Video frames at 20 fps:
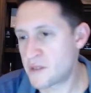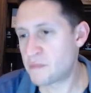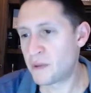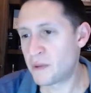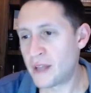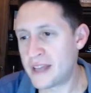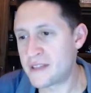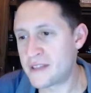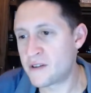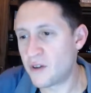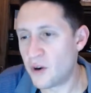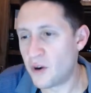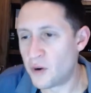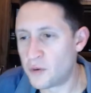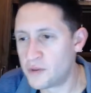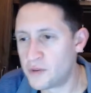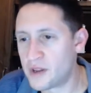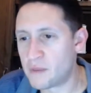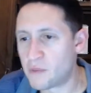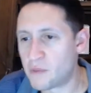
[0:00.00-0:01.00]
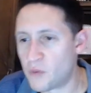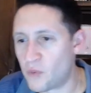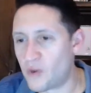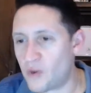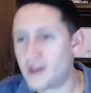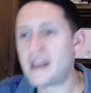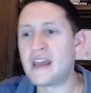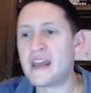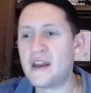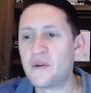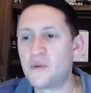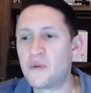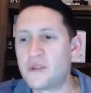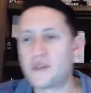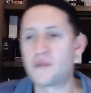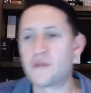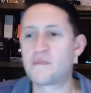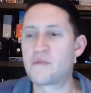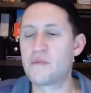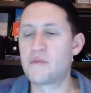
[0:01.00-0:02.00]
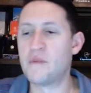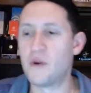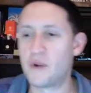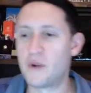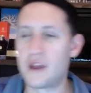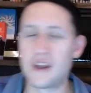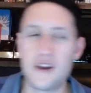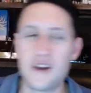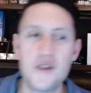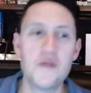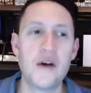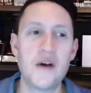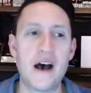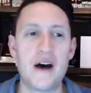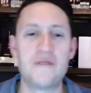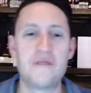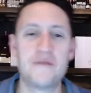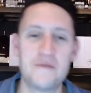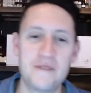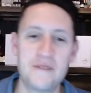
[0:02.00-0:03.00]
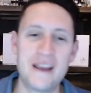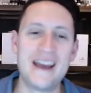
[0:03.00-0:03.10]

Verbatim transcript: to play their old number one hit when they're promoting a new album.